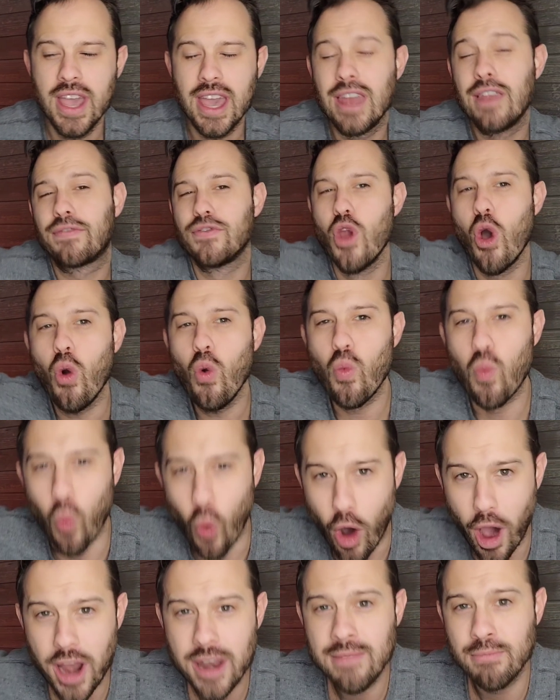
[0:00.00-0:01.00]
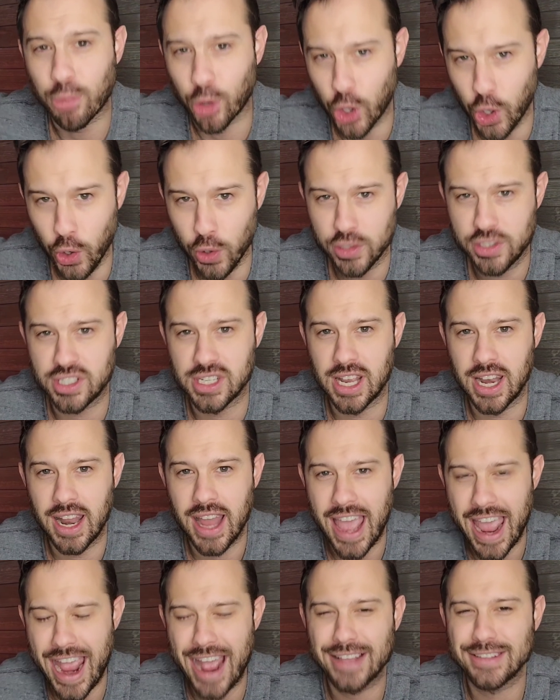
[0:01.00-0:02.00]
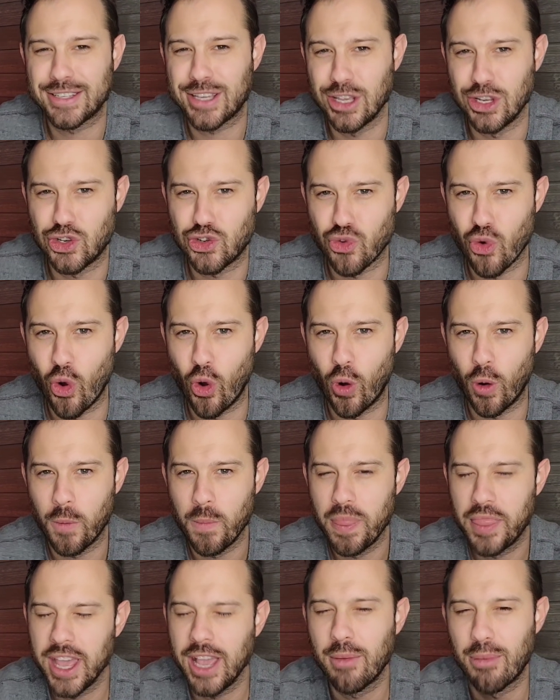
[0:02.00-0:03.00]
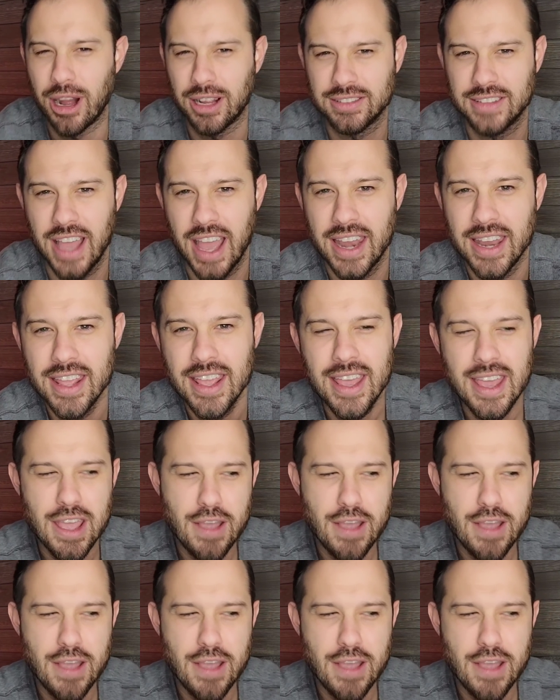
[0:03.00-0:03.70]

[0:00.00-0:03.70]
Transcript: And if no one person has control, think about that.